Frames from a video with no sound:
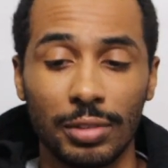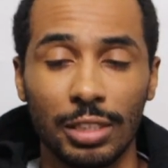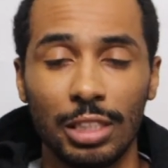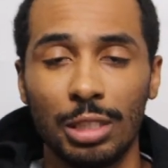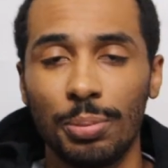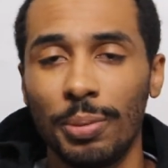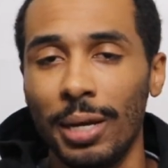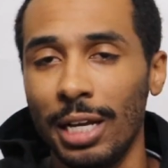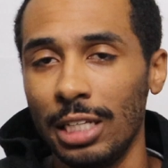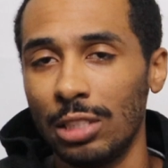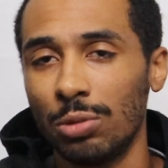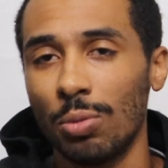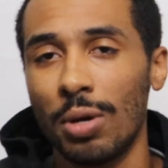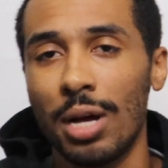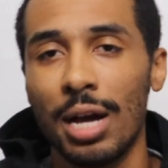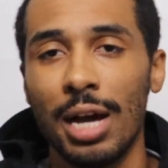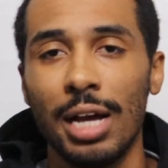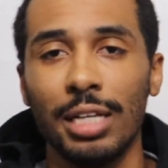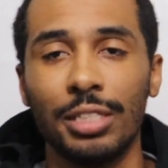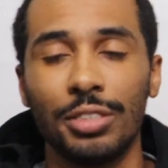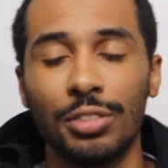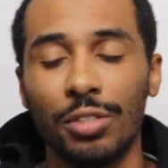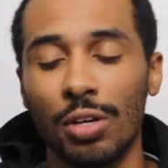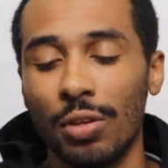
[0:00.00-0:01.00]

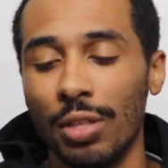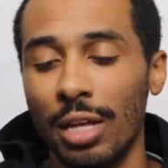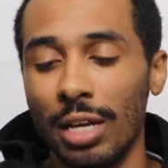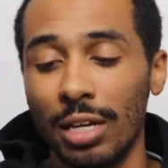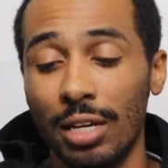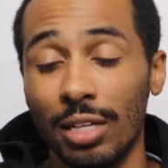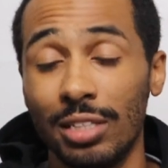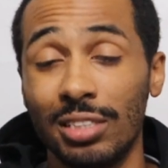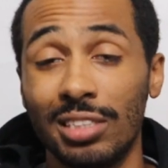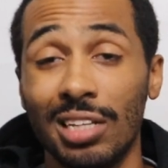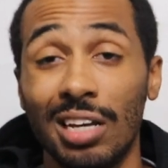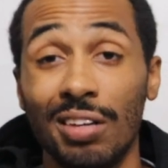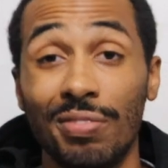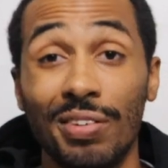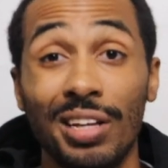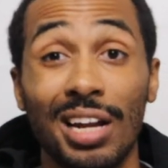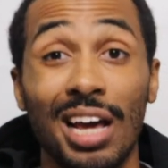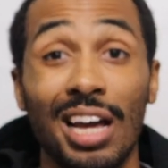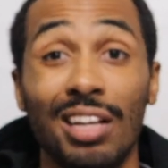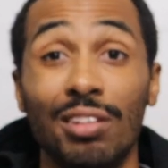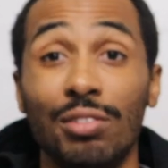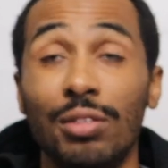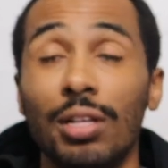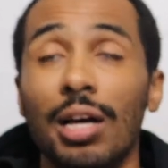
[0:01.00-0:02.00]
space-wise and all that good stuff.
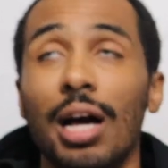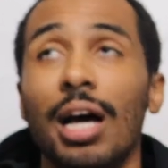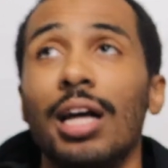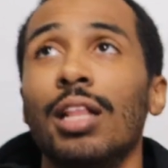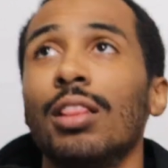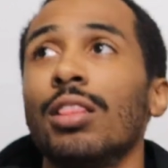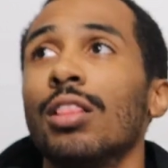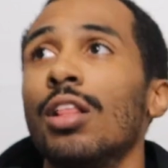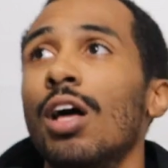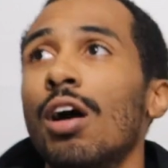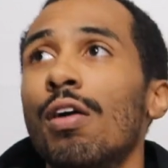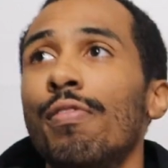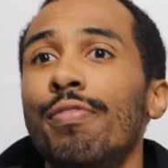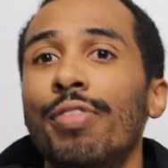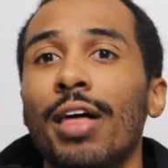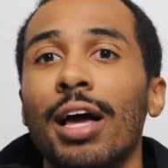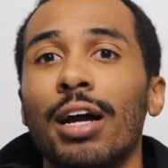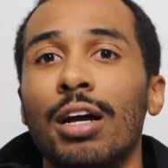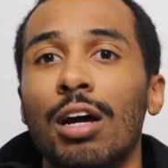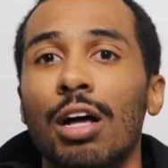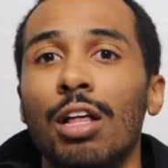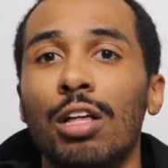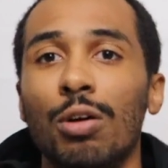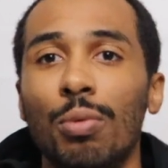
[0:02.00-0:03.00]
And I love
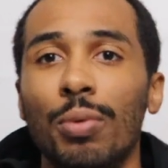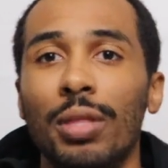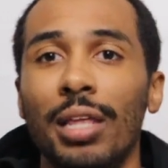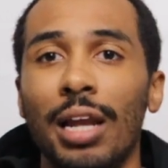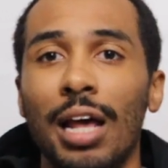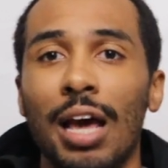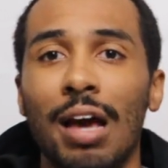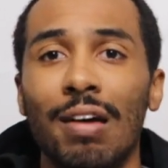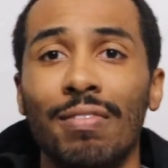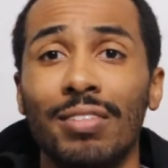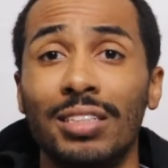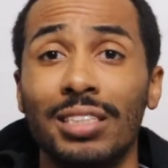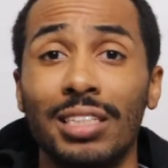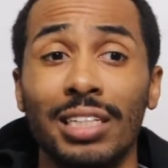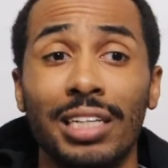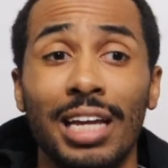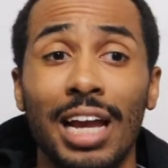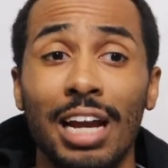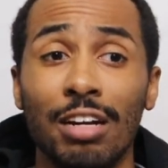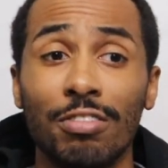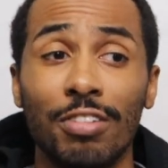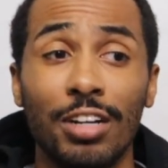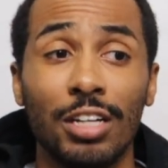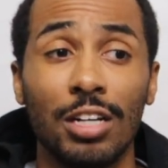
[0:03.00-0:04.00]
that colorway that I have, the
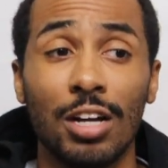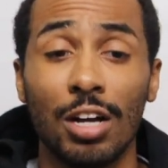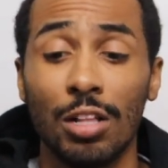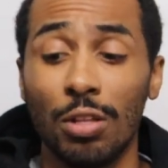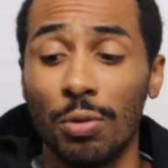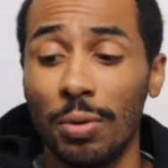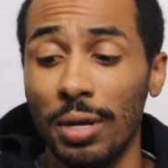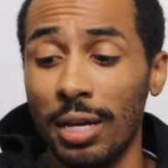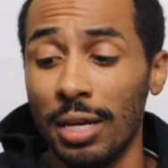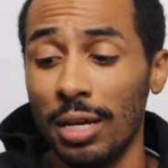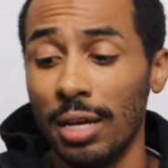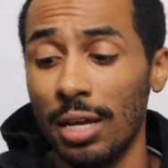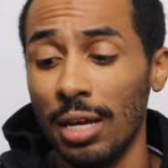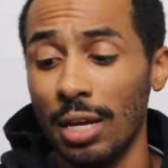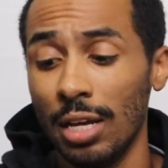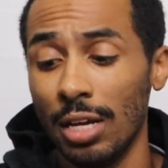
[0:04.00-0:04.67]
Gatorade colorway.